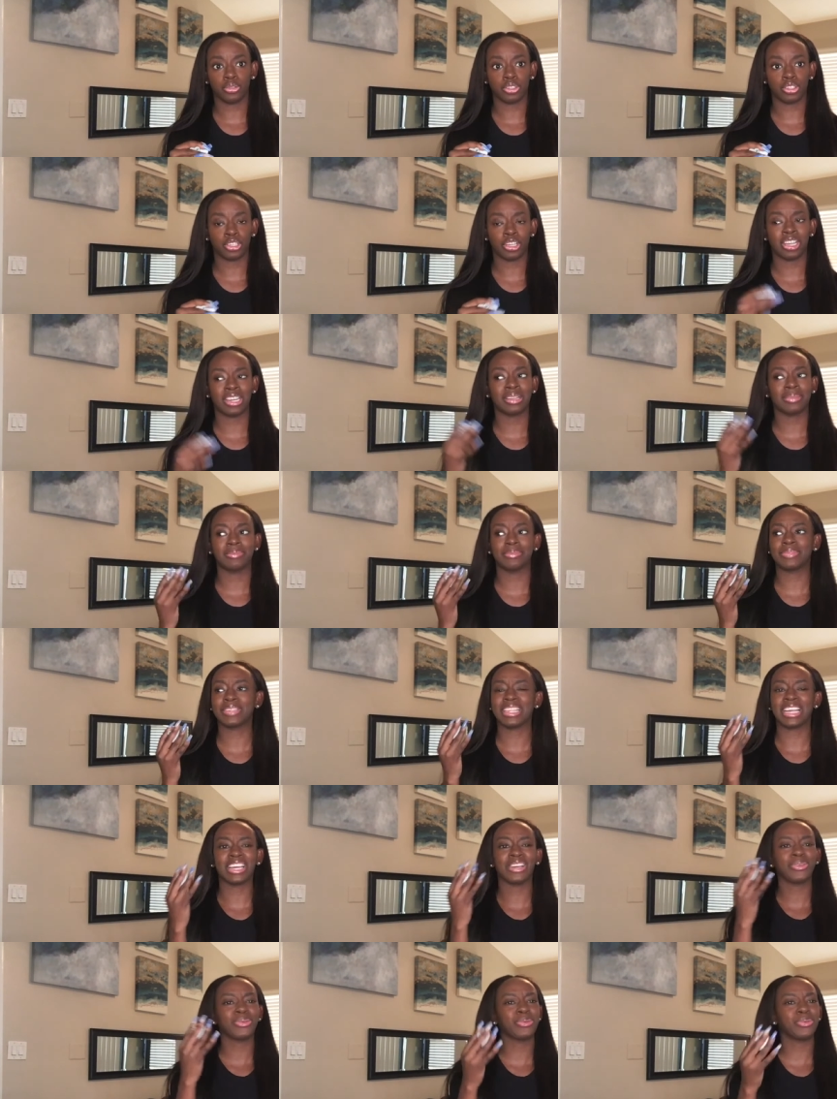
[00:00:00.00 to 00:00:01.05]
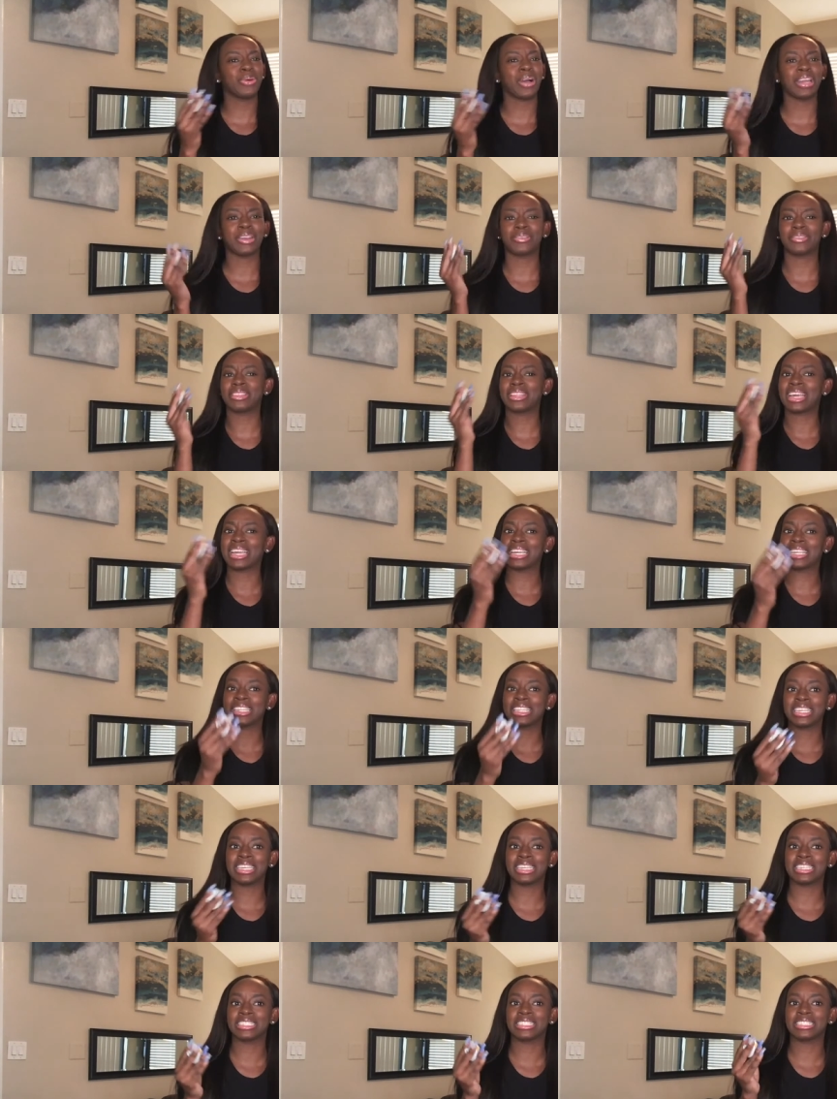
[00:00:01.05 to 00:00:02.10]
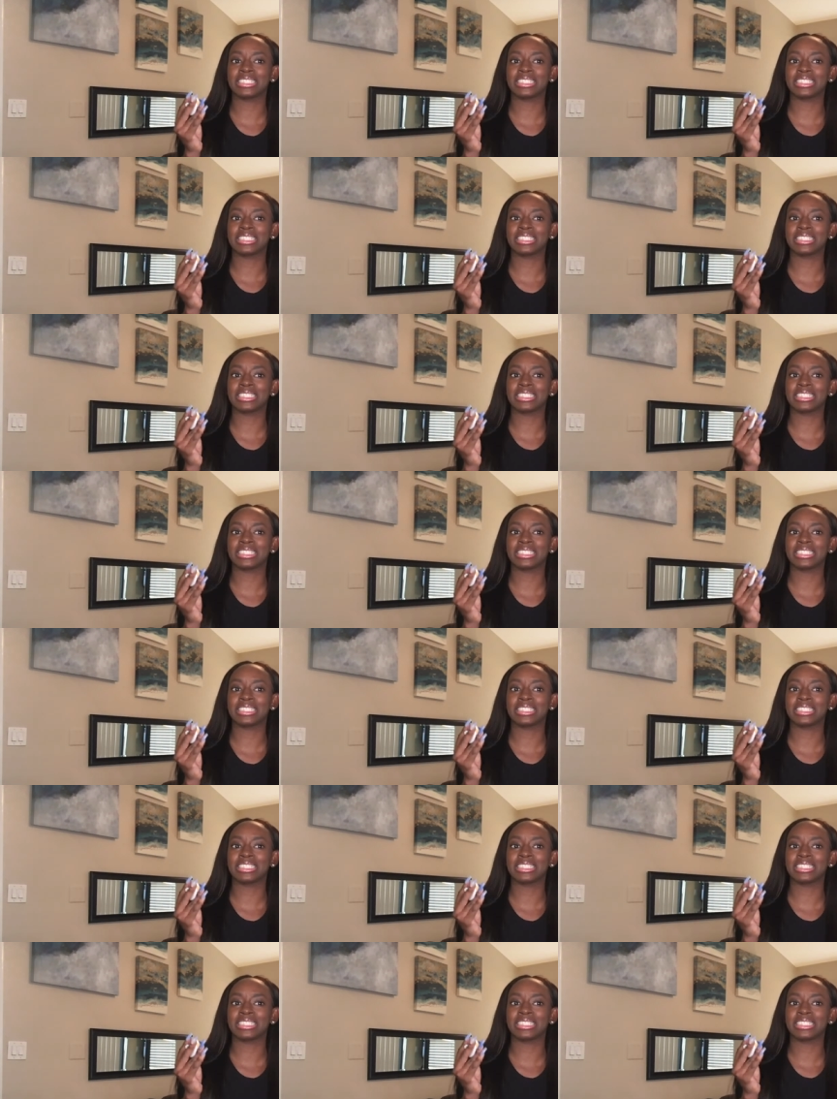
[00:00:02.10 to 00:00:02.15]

You're going to be like, ooh, I don't like this.